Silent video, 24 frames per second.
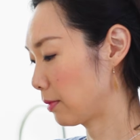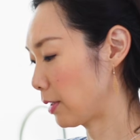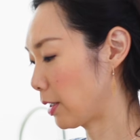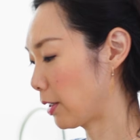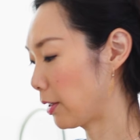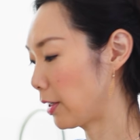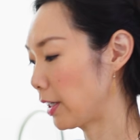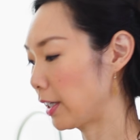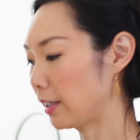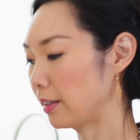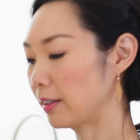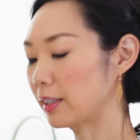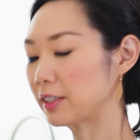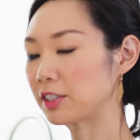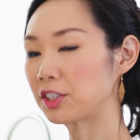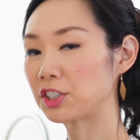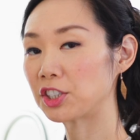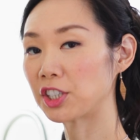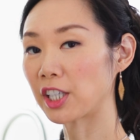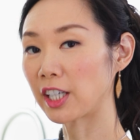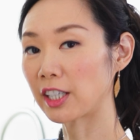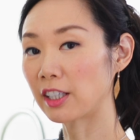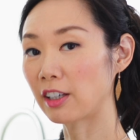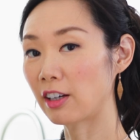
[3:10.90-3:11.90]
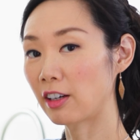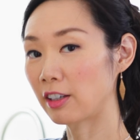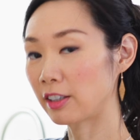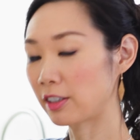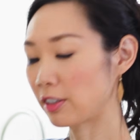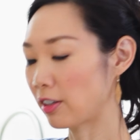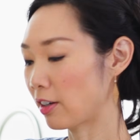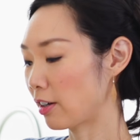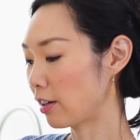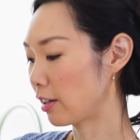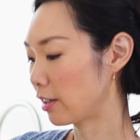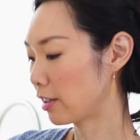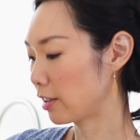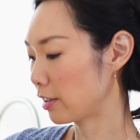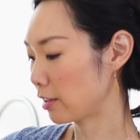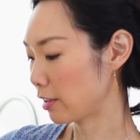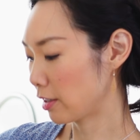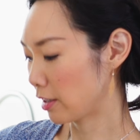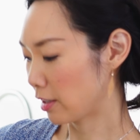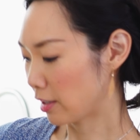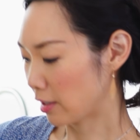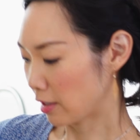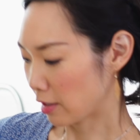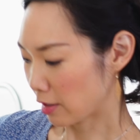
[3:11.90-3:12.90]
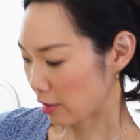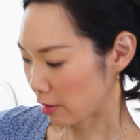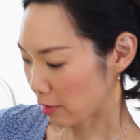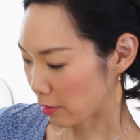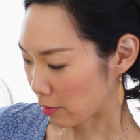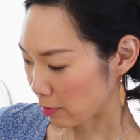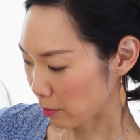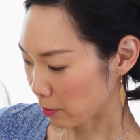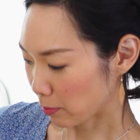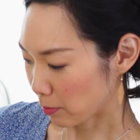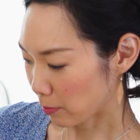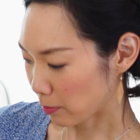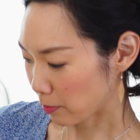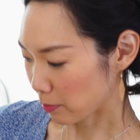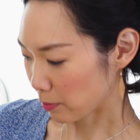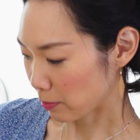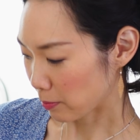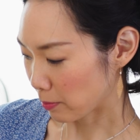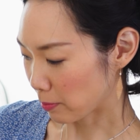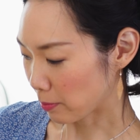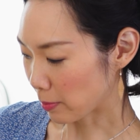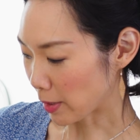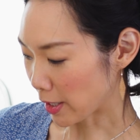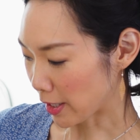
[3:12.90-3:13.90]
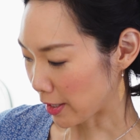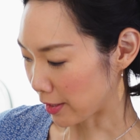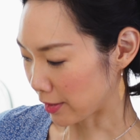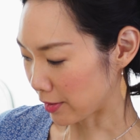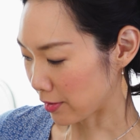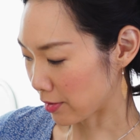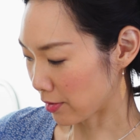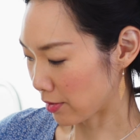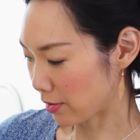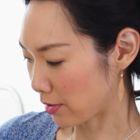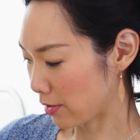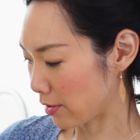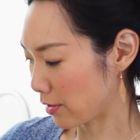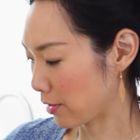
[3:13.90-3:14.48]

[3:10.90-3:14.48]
All right, let's check on our buns.